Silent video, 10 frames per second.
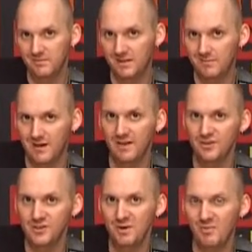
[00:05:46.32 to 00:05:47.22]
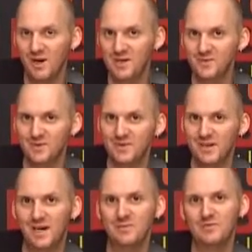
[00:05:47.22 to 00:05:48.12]
clever Jimmy Page was when it
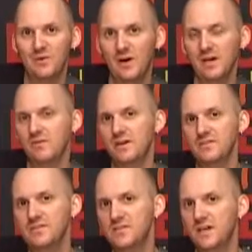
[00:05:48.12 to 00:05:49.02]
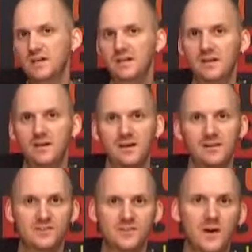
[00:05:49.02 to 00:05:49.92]
came to writing riffs. He's taking
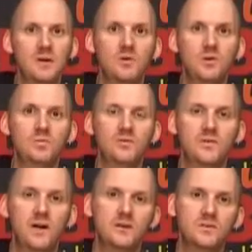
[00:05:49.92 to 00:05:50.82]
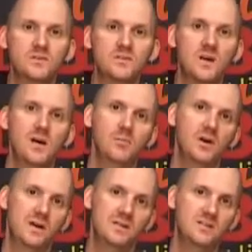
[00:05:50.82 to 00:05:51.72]
the same group of notes,
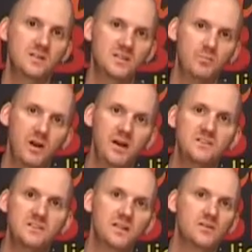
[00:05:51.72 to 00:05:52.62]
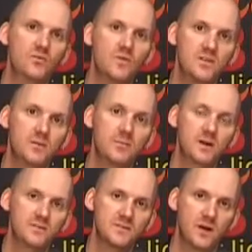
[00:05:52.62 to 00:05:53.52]
but he's displacing the rhythm
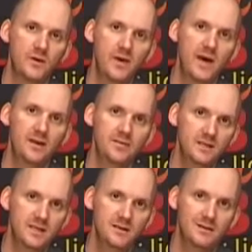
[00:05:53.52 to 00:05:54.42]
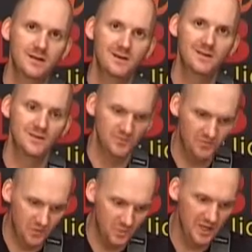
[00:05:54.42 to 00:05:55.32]
so that you're
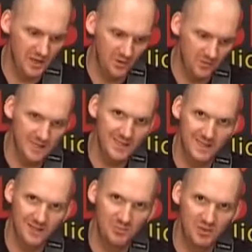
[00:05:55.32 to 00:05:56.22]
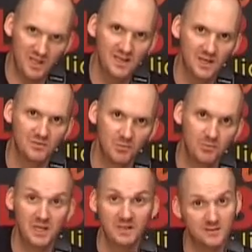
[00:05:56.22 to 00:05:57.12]
falling on the beginning of the
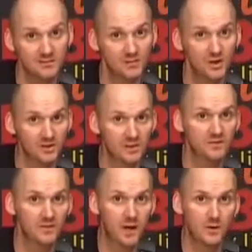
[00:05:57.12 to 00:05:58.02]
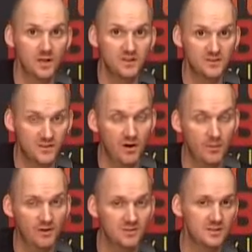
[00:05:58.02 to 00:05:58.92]
beat on a different note each
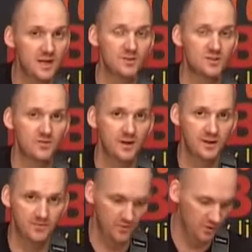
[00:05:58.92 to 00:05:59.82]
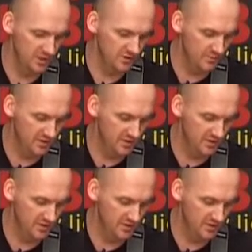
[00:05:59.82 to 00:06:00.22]
time. I'll just demonstrate that for you. So we're